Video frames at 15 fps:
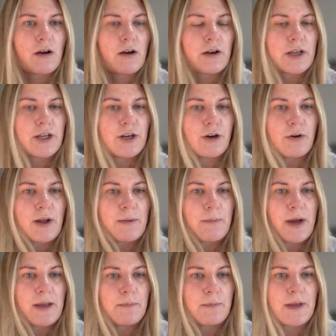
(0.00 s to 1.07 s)
it
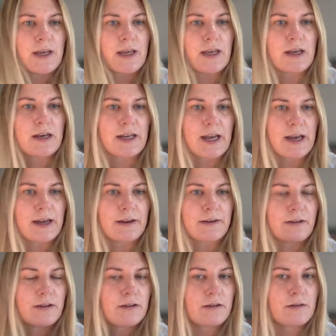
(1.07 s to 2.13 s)
might be,
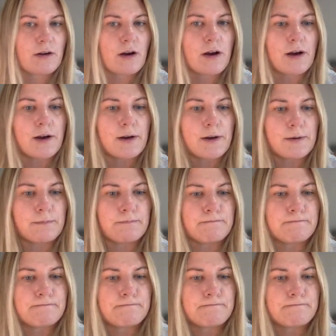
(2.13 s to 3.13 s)
again, the